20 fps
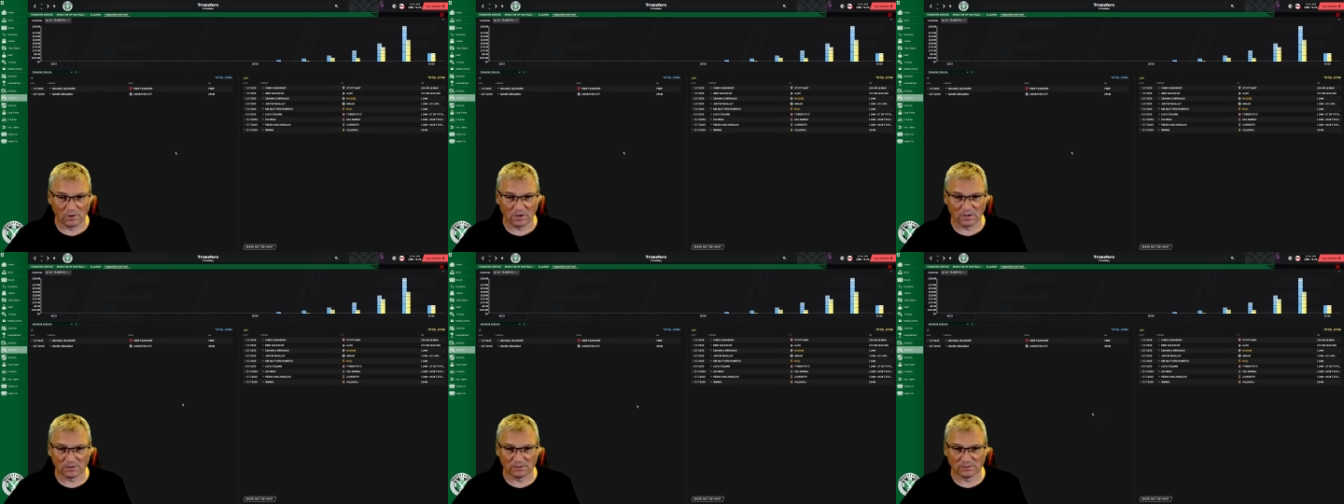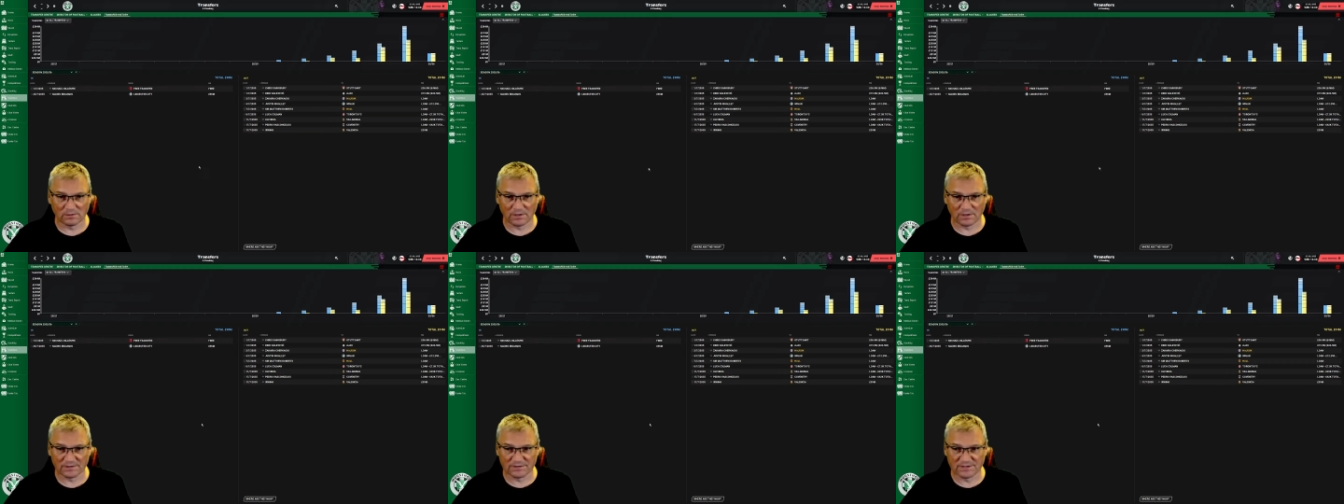
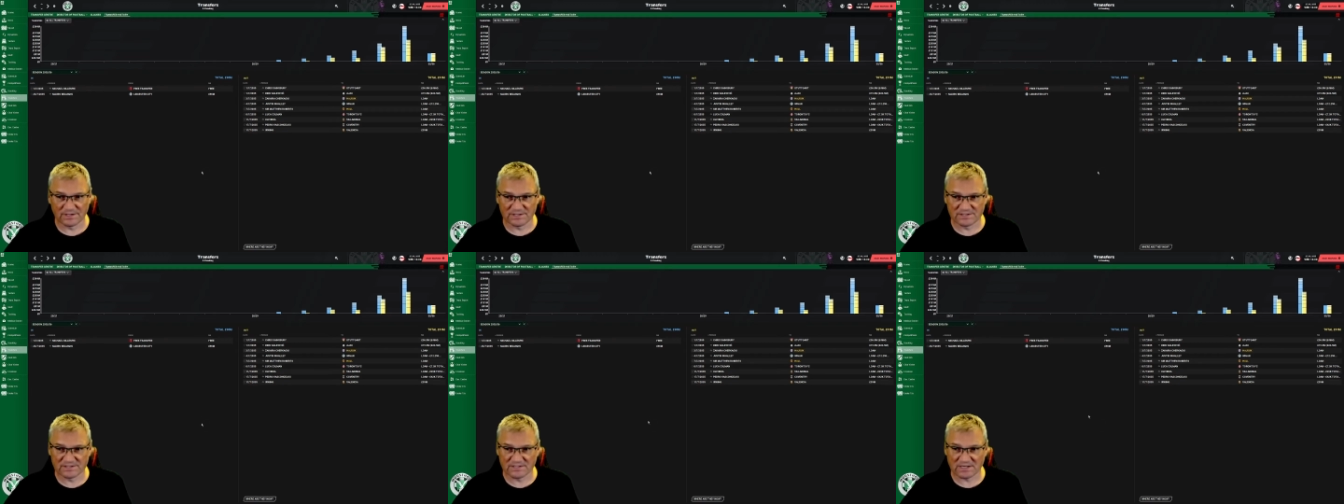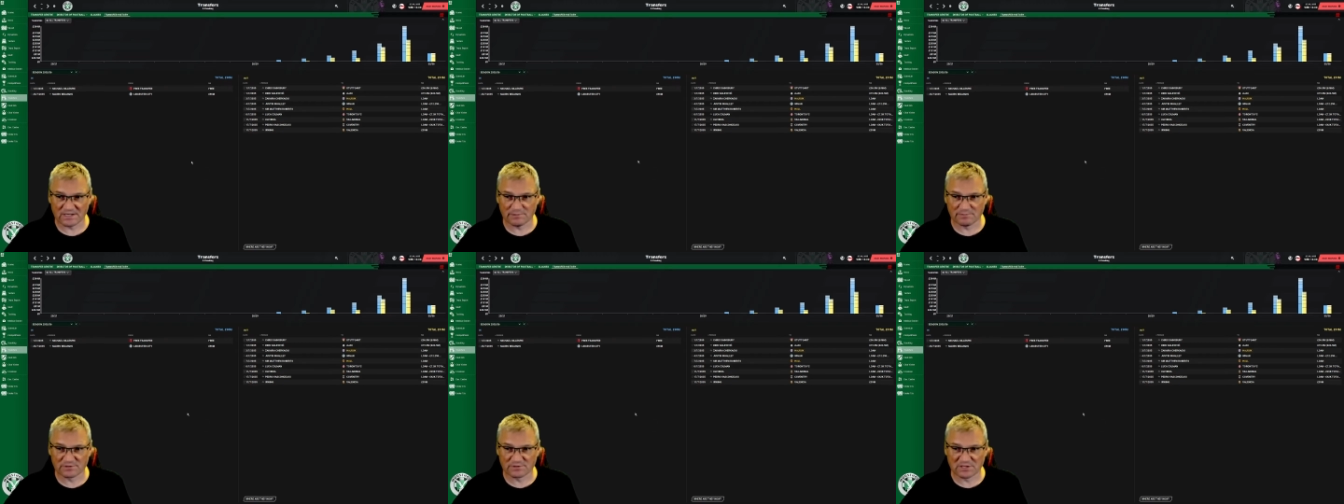Well, I did
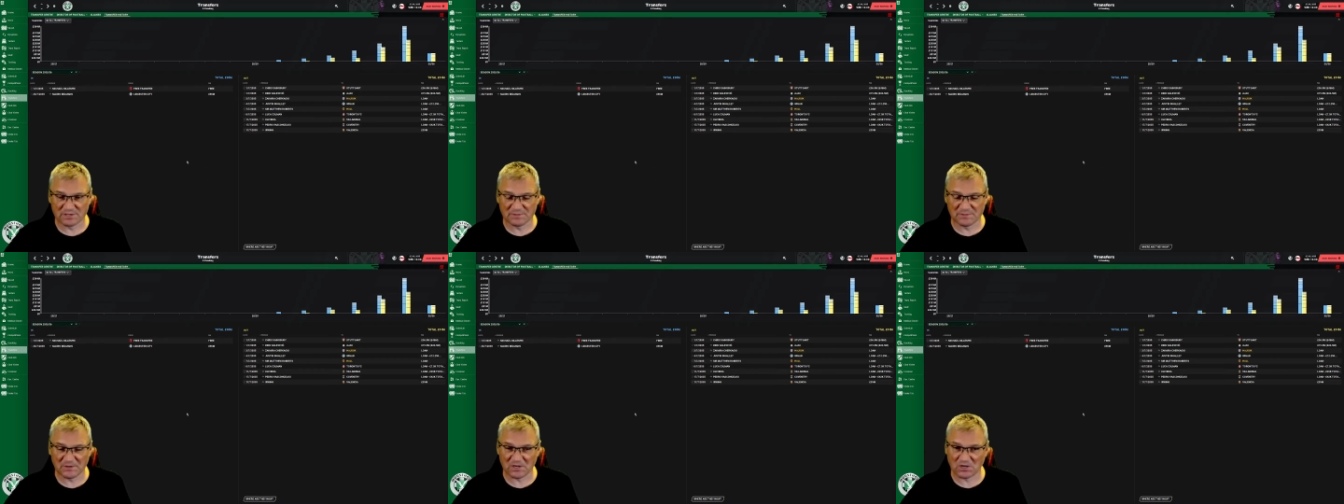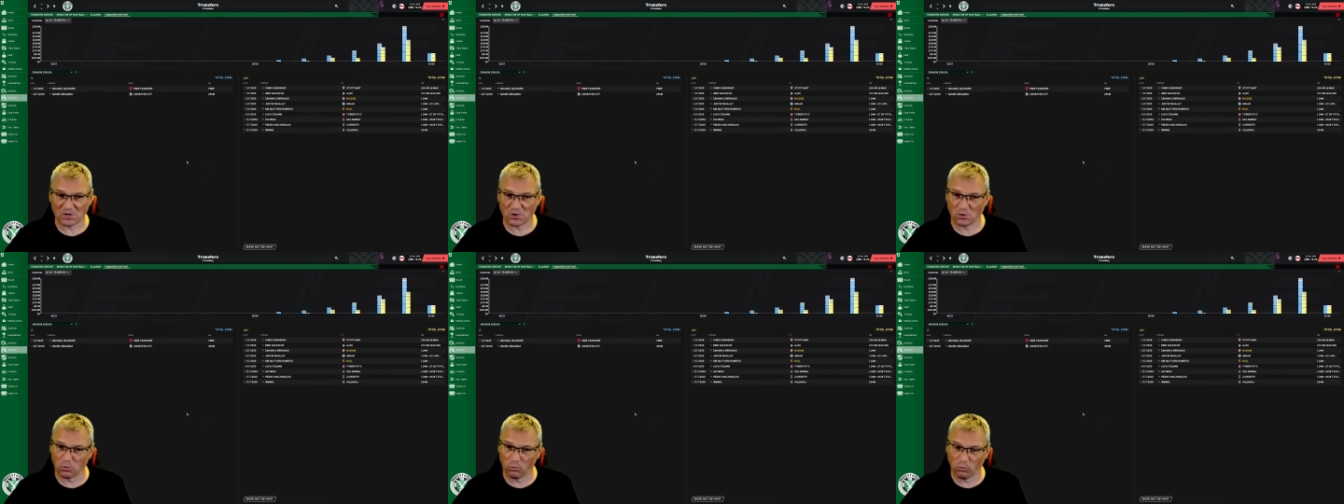say it was going to
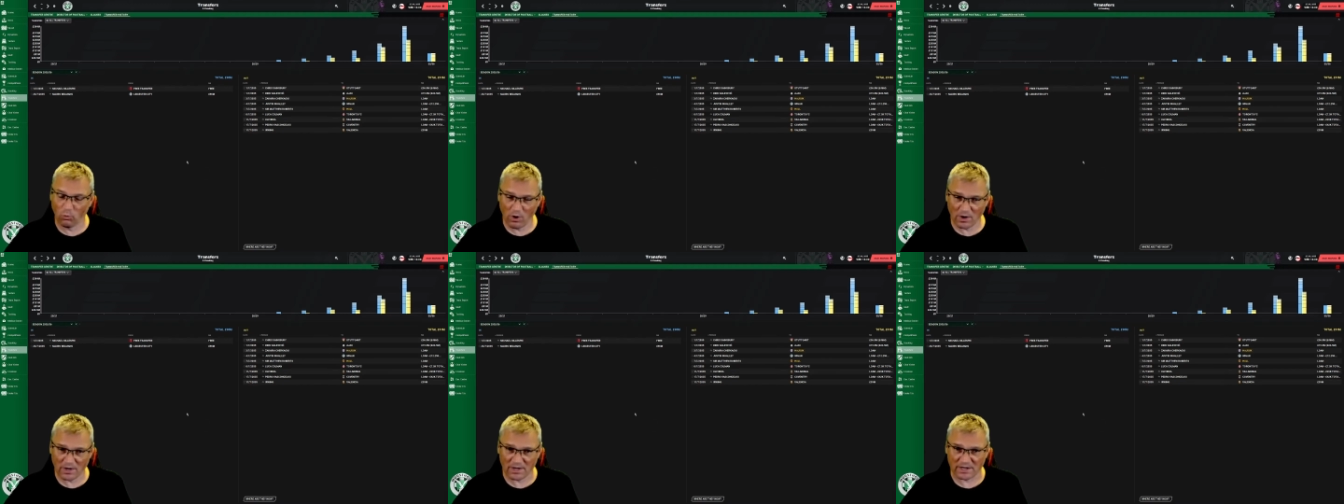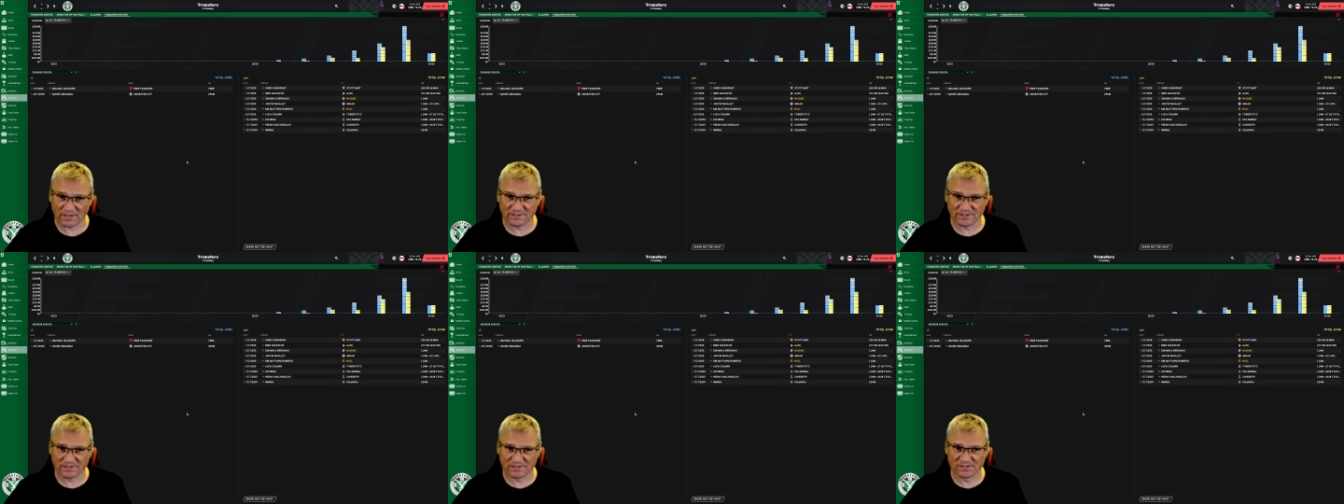be a
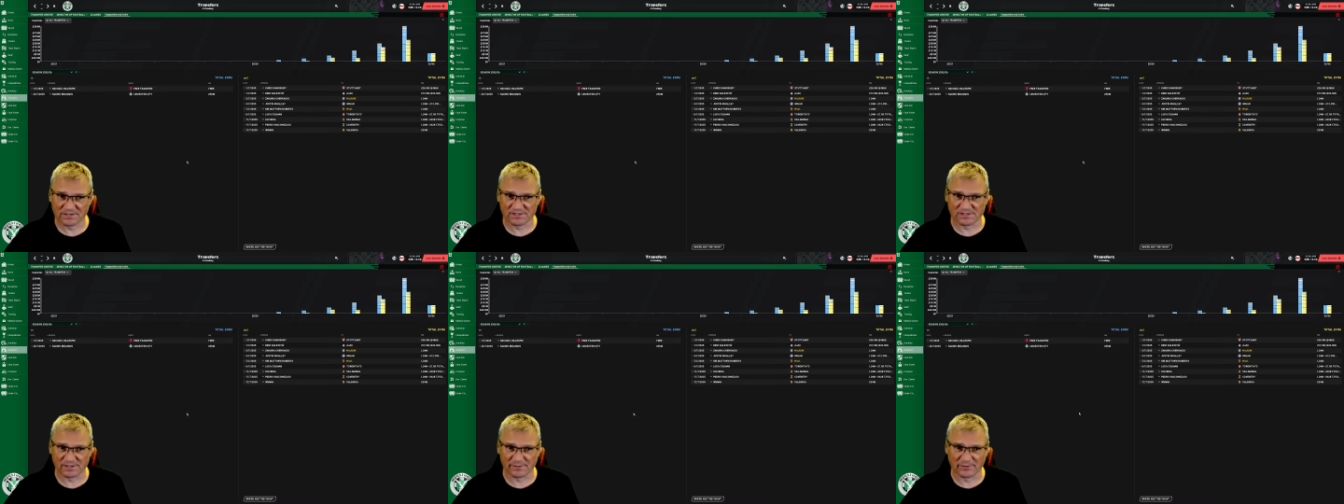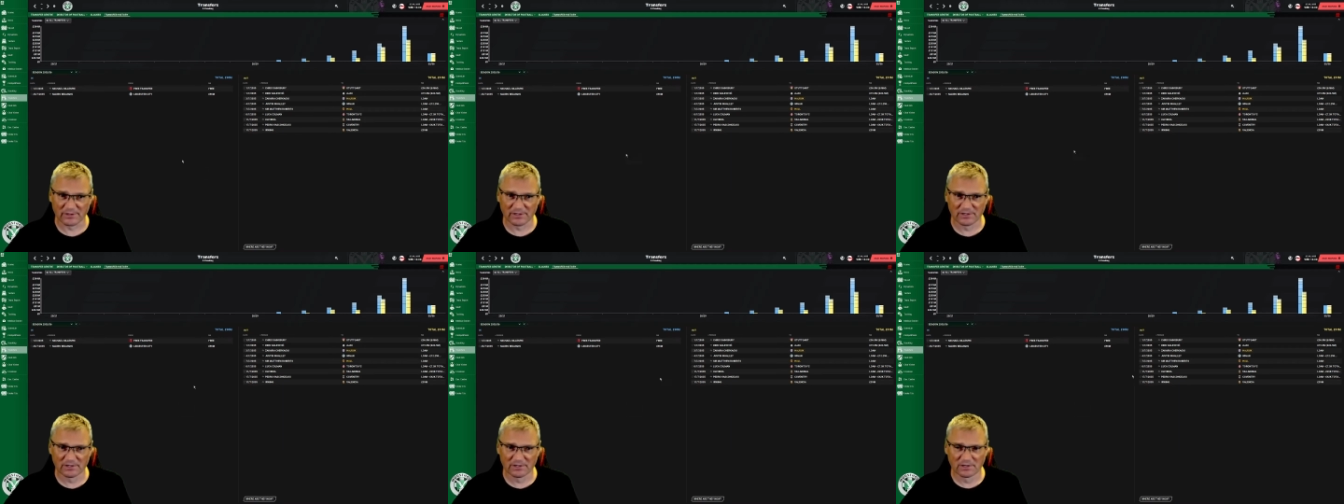quiet
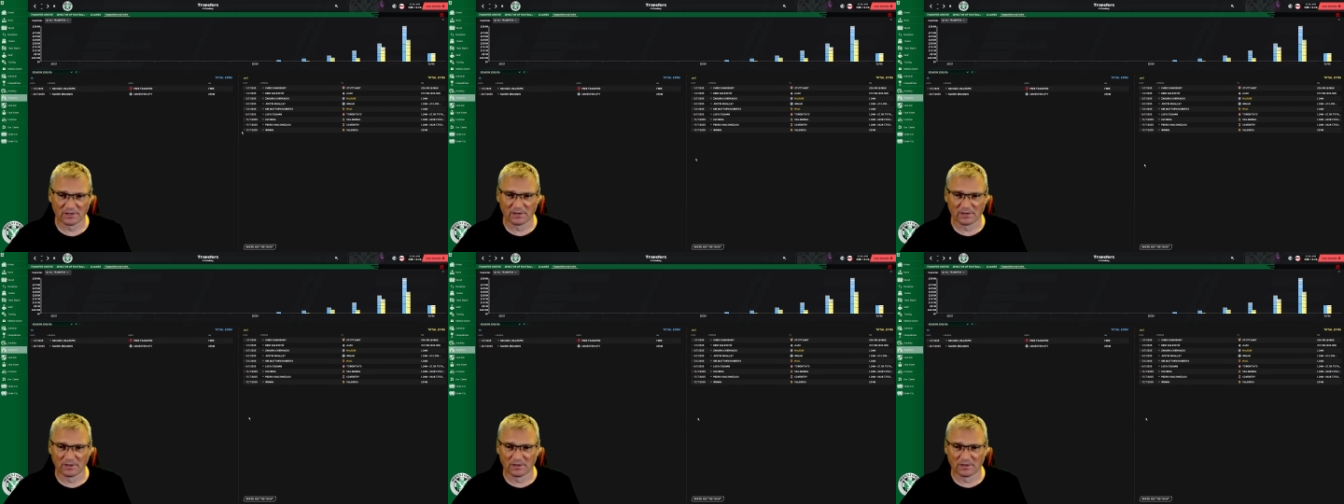summer,